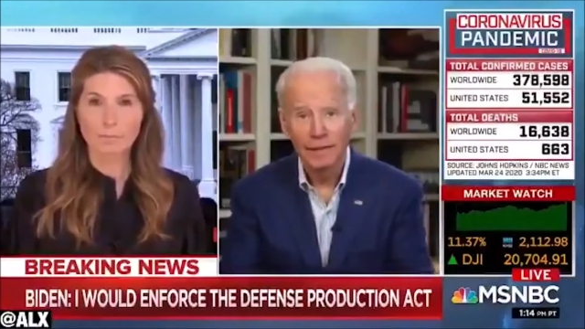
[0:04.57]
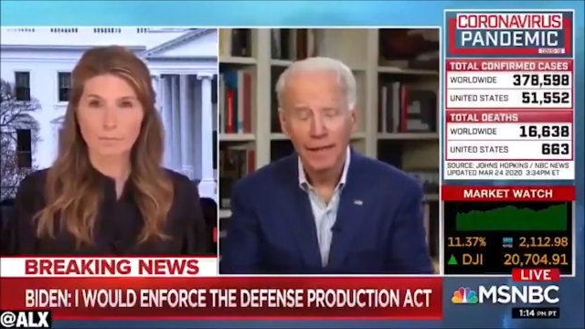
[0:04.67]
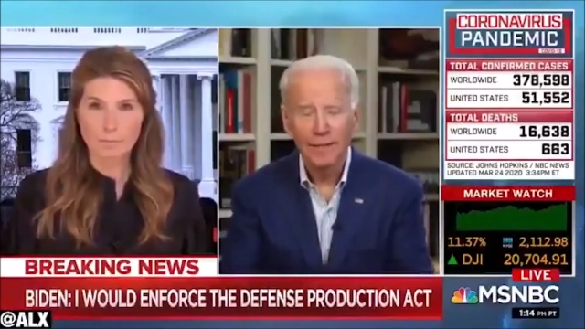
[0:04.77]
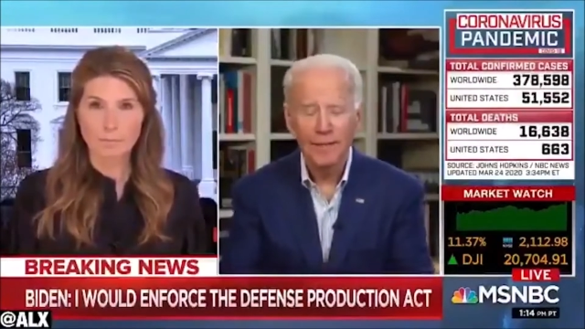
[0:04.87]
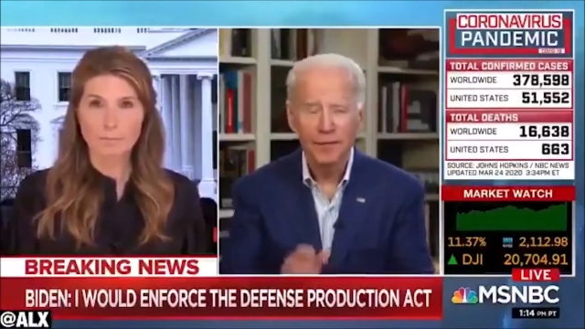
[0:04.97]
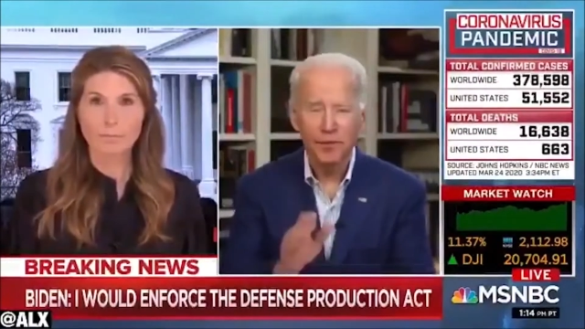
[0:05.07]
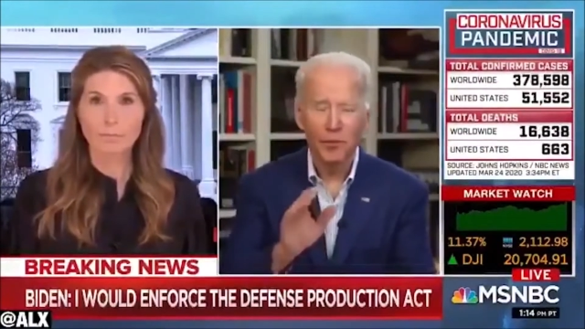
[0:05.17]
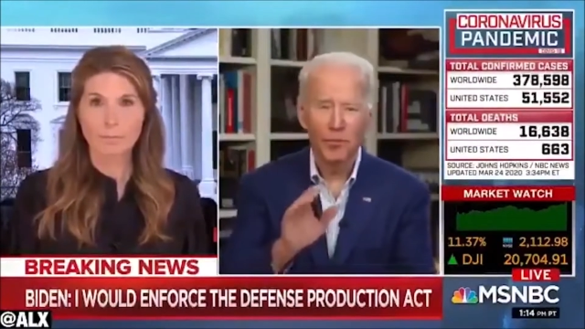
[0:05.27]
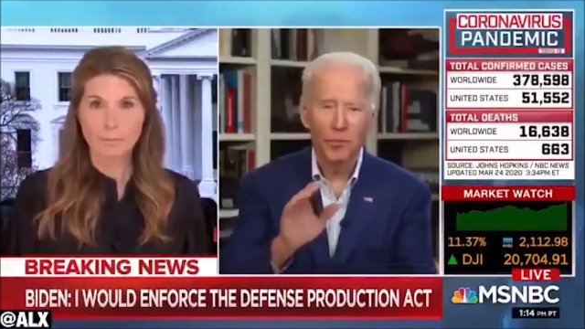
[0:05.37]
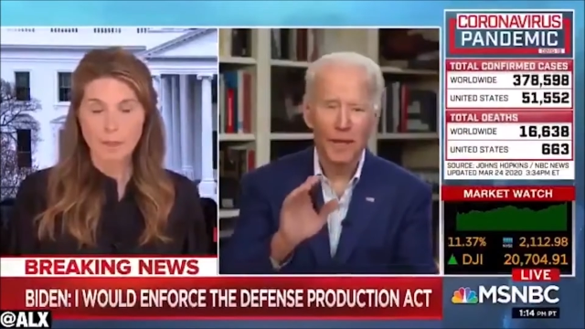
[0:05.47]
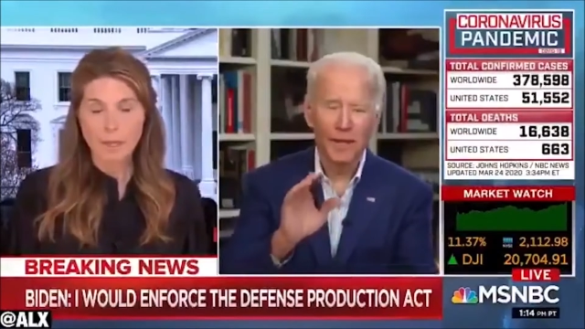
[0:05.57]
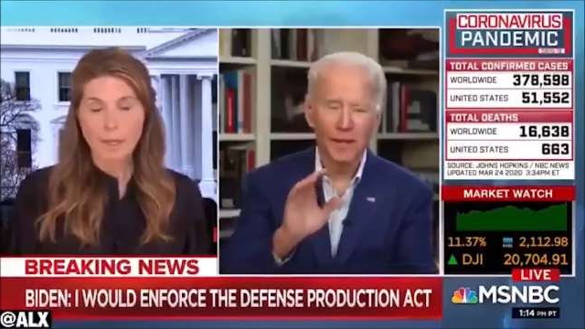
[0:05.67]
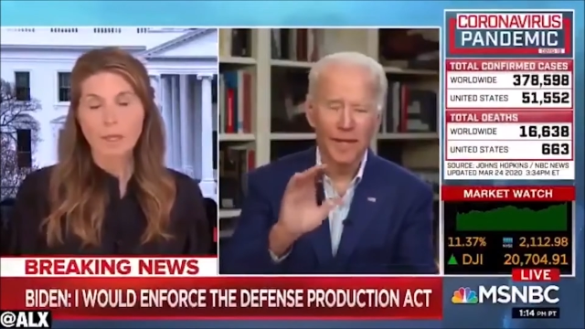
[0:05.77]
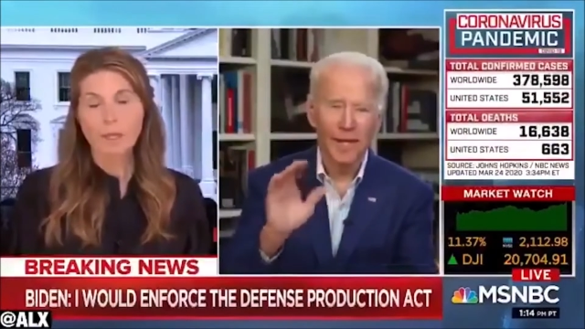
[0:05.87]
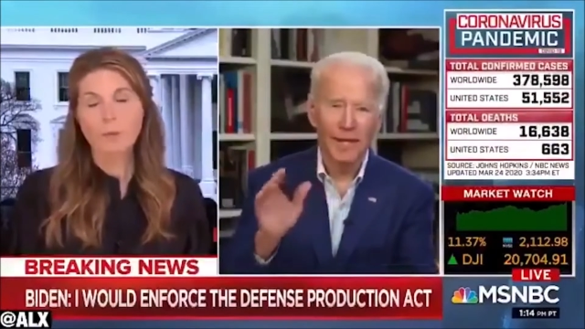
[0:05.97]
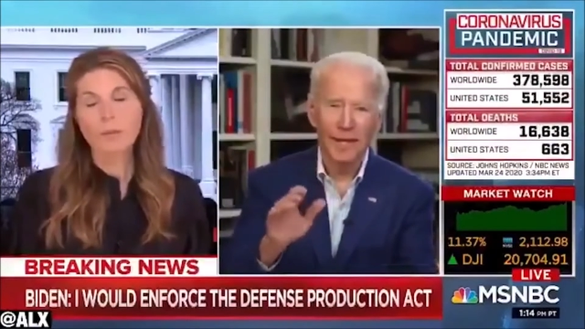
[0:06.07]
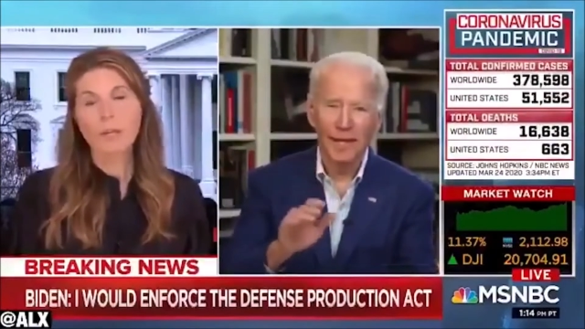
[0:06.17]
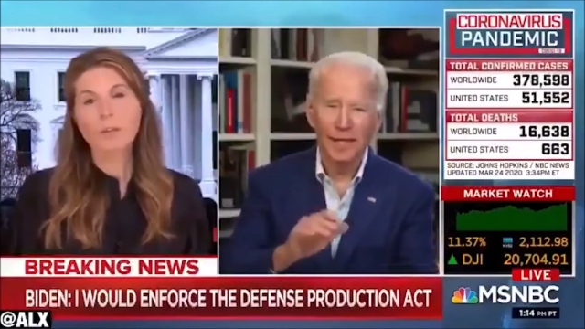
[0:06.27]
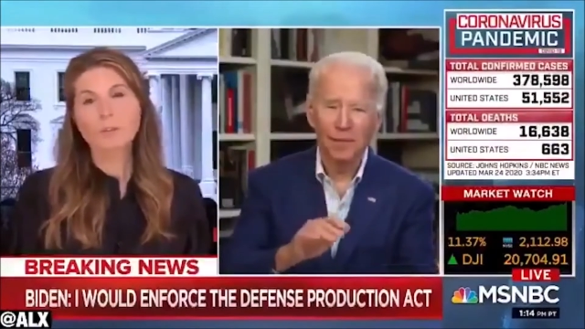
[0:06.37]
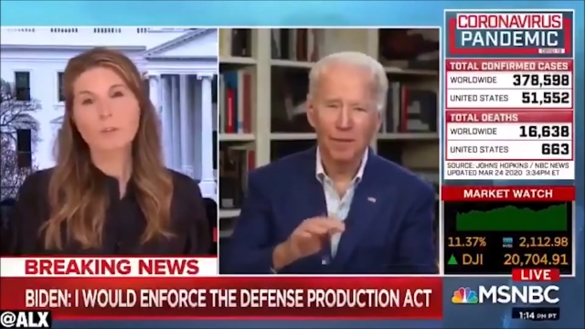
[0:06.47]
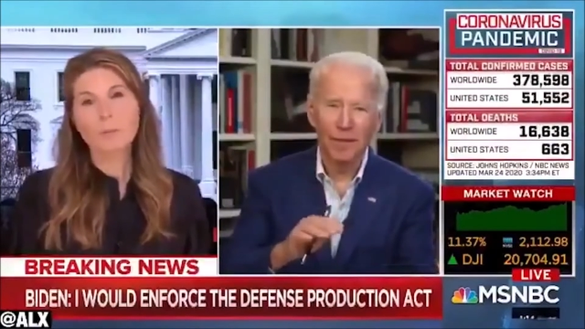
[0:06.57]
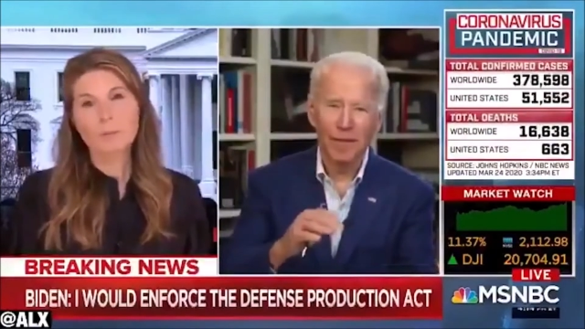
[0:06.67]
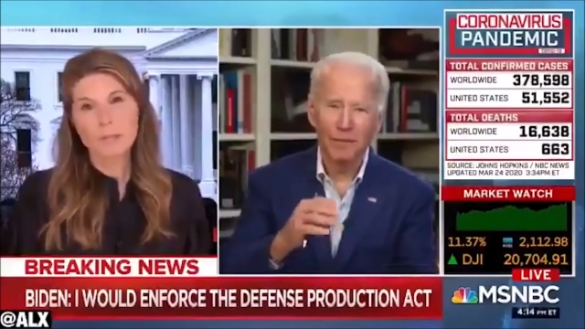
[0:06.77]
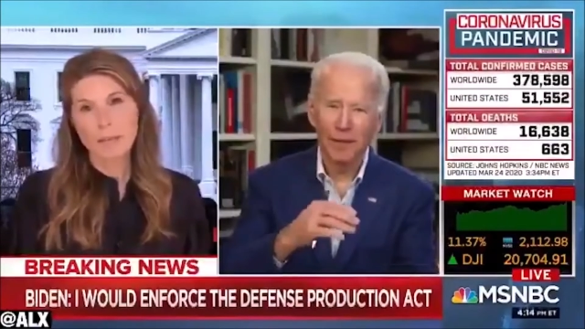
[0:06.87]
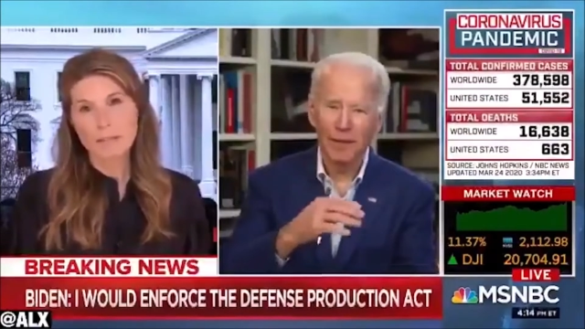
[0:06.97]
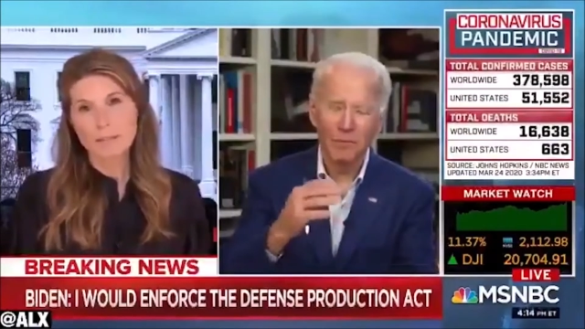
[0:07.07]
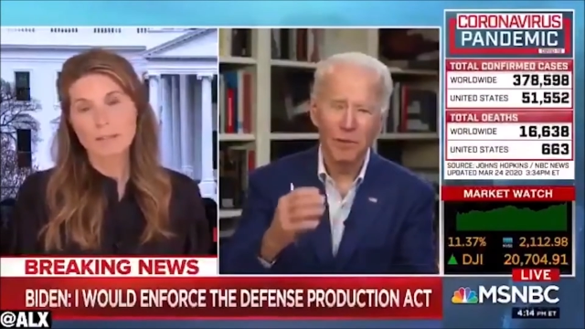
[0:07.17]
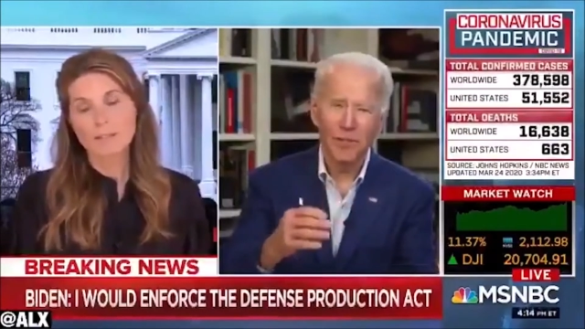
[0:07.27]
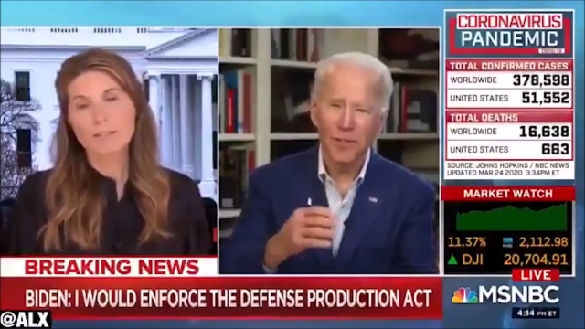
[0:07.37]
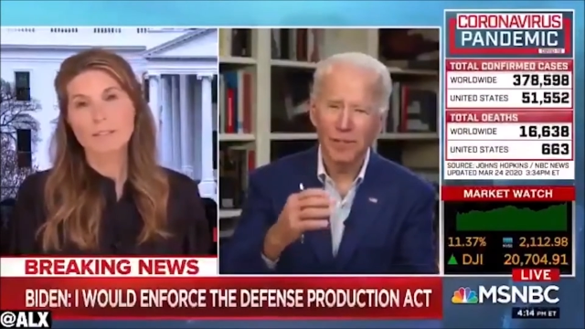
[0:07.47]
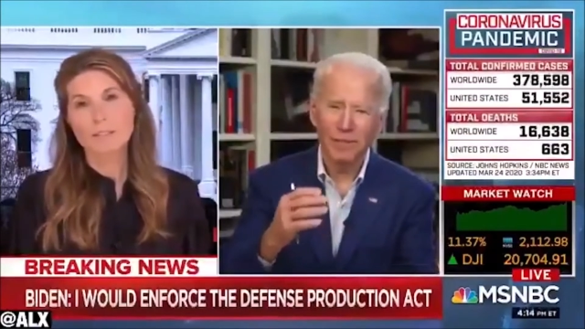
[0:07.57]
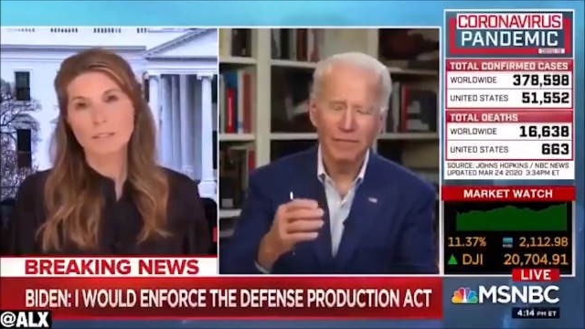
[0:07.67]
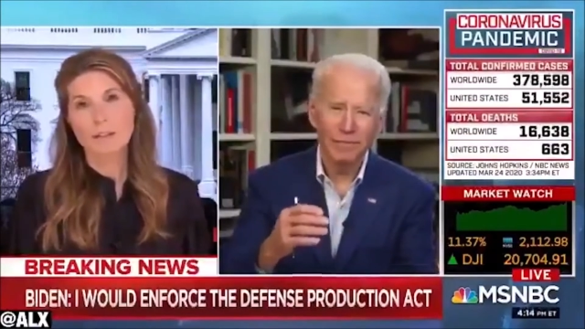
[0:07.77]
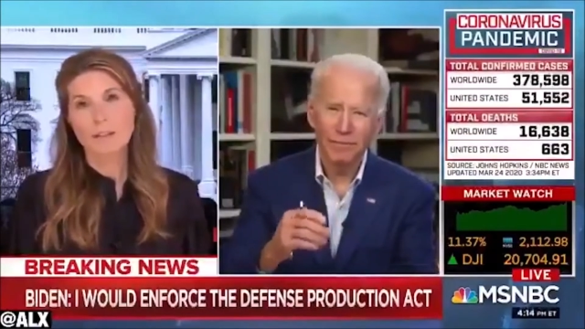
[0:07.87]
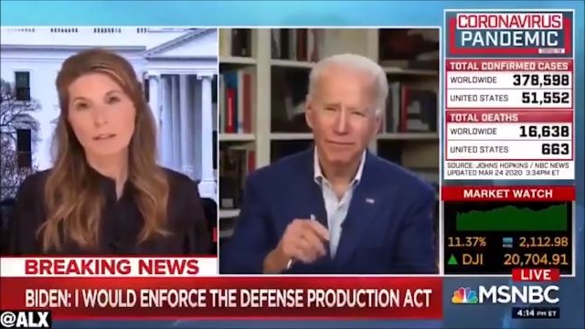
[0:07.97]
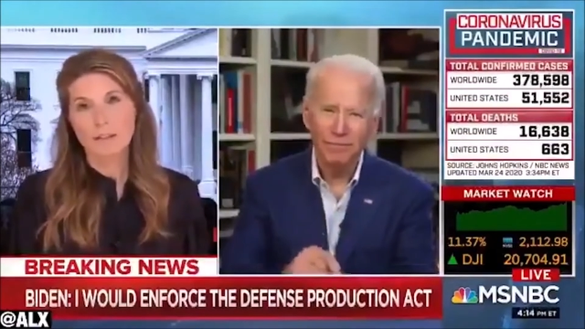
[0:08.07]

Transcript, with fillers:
Speaker 1: That's a stupid way to say it. You know, guess, Donald Trump really was asked on.